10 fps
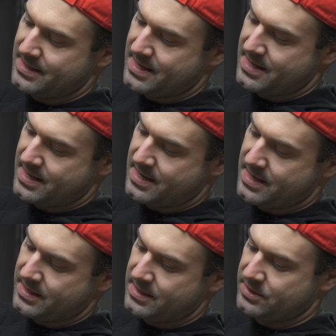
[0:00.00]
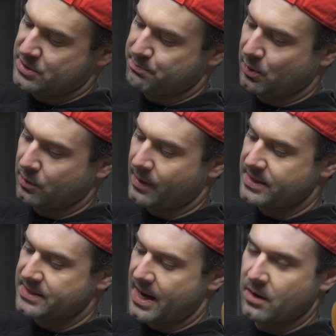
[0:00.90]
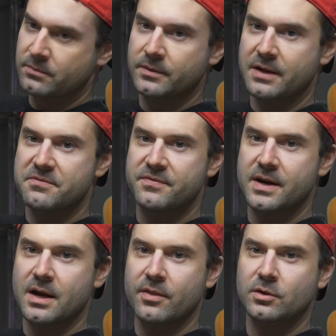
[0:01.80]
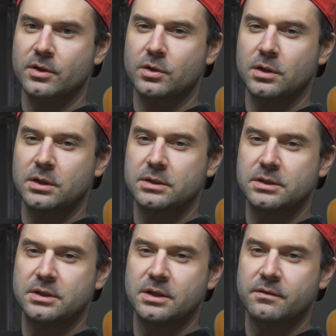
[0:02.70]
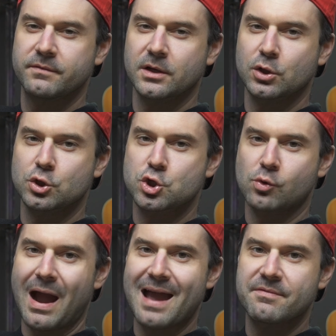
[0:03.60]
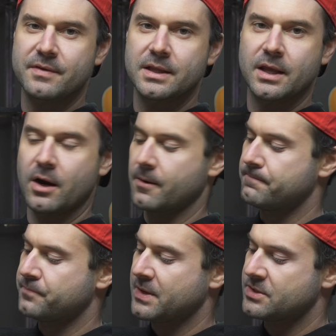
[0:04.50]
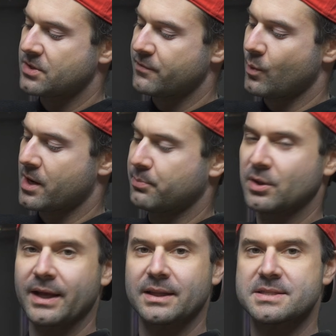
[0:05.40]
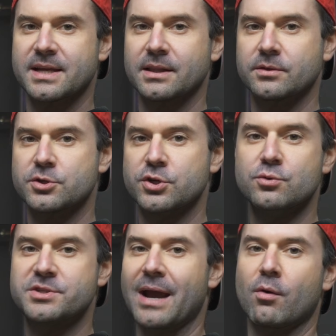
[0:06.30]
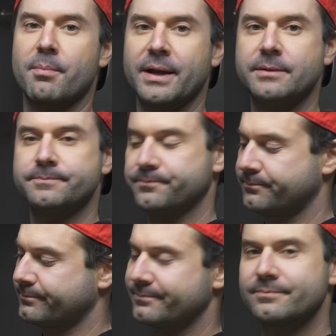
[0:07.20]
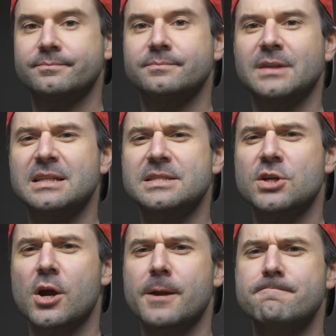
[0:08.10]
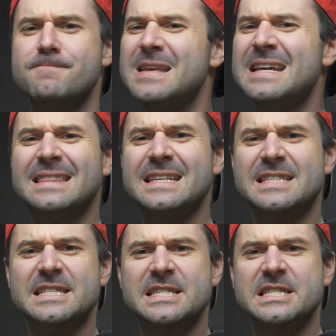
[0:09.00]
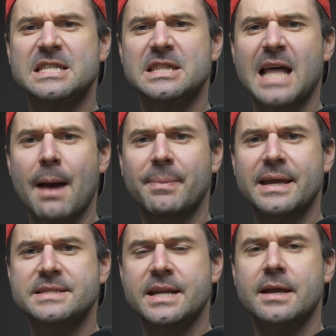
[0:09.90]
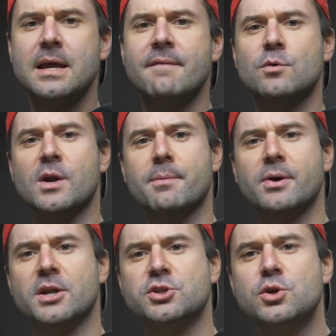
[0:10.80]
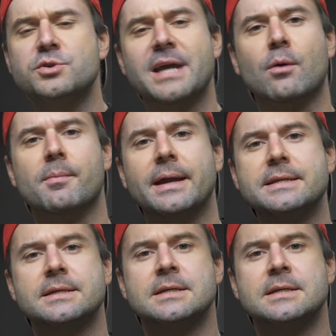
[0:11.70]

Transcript: and you just pull it right down, you can fit a little drive in there. So if you wanted to put like, let's say a 2 terabyte, sorry, this is sloppy, isn't it? If you wanted to put a 2 terabyte